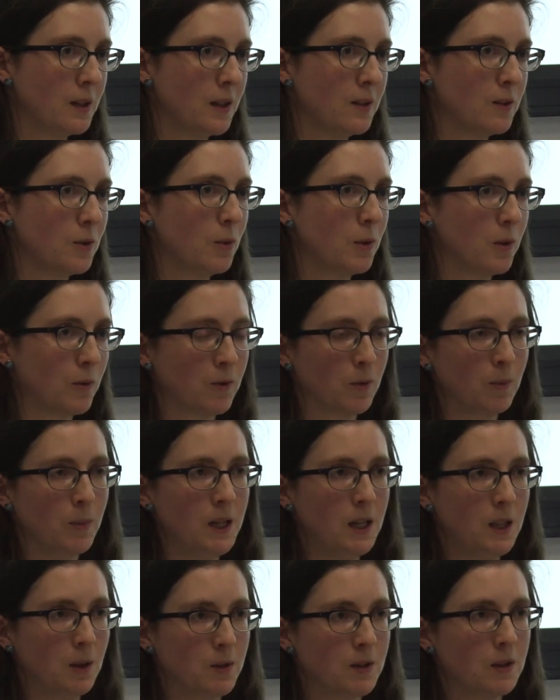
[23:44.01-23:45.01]
And so for
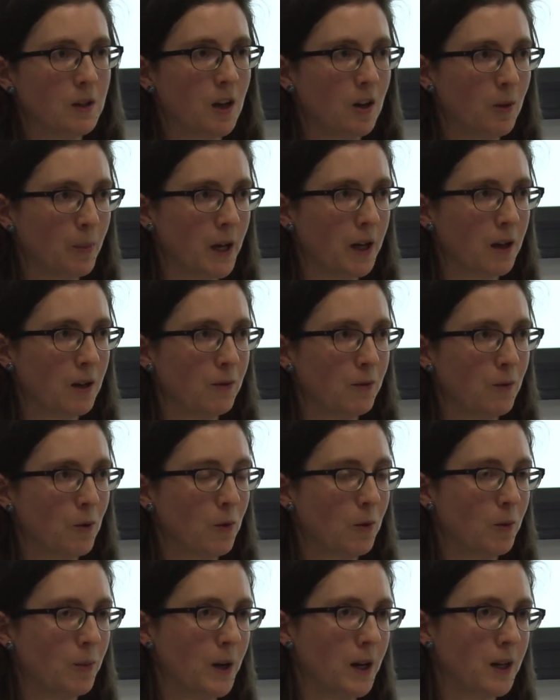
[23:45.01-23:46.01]
me, there was a lot of back and
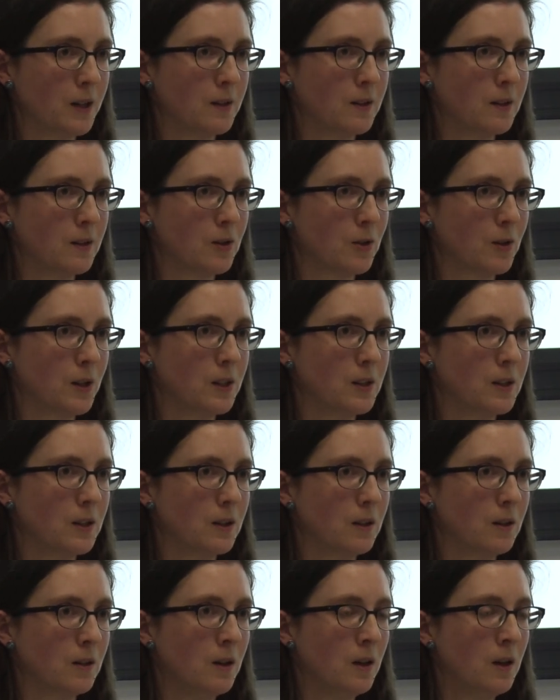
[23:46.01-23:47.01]
forward practices trying
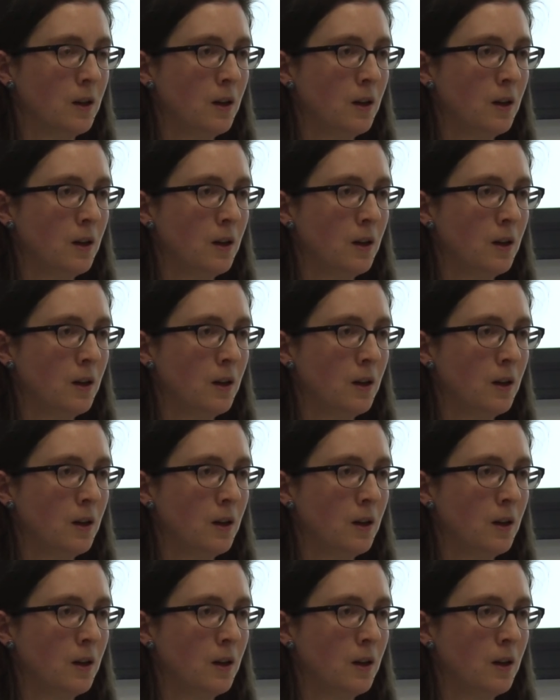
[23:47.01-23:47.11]
to